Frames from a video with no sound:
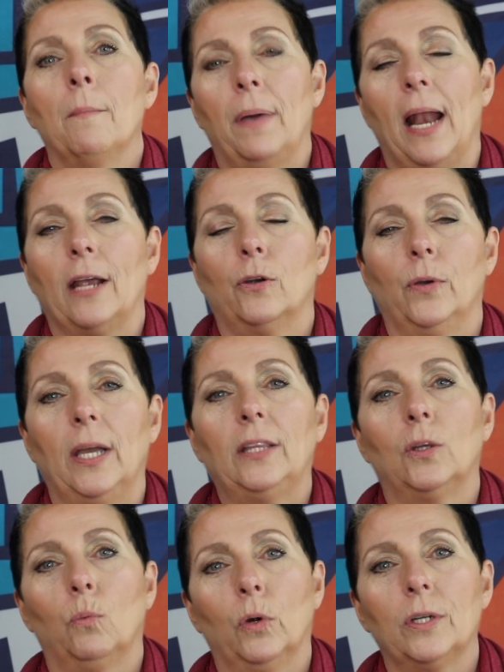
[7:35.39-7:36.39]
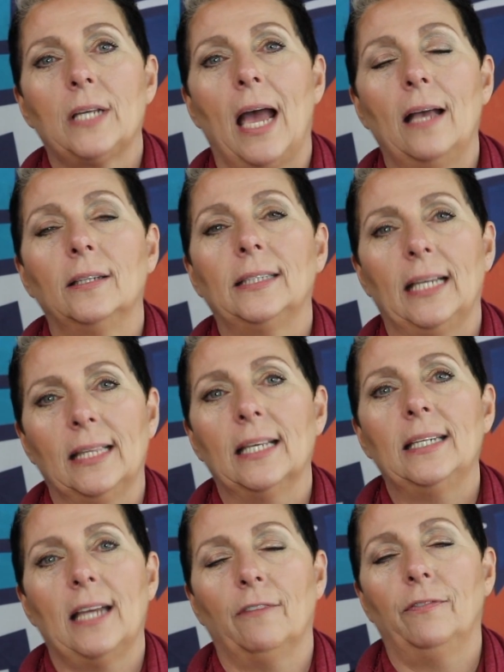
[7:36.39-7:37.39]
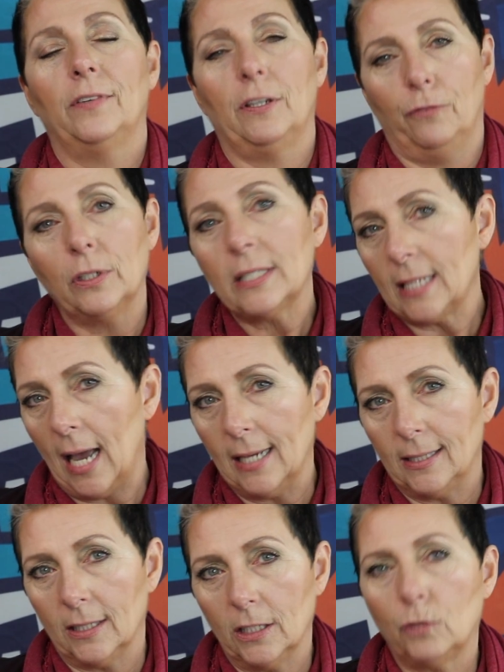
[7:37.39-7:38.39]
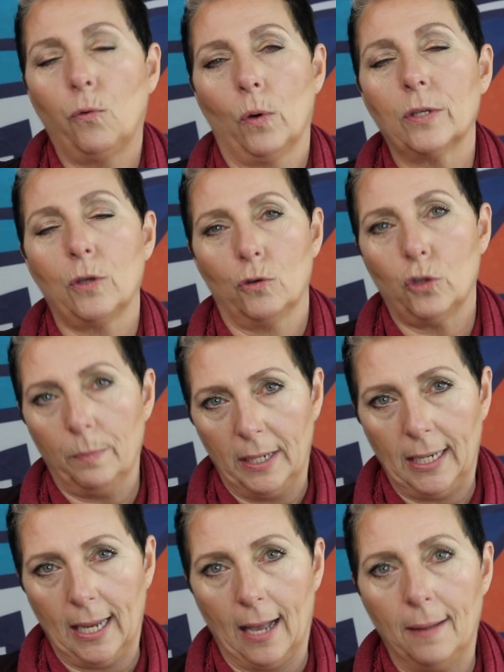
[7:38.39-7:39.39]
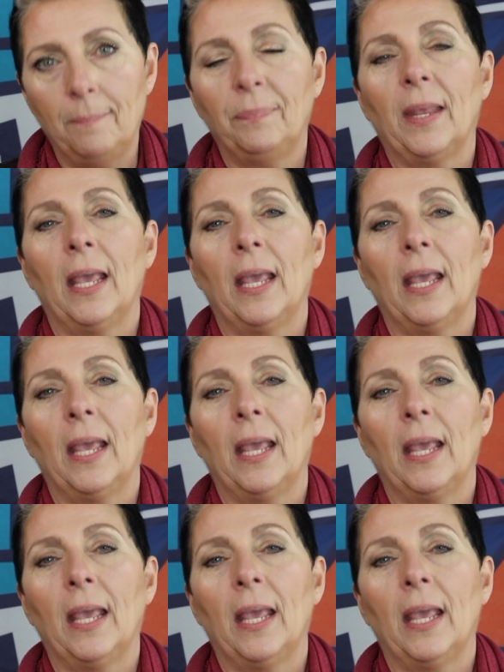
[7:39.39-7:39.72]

But I create the word tiles in the different sizes for social media,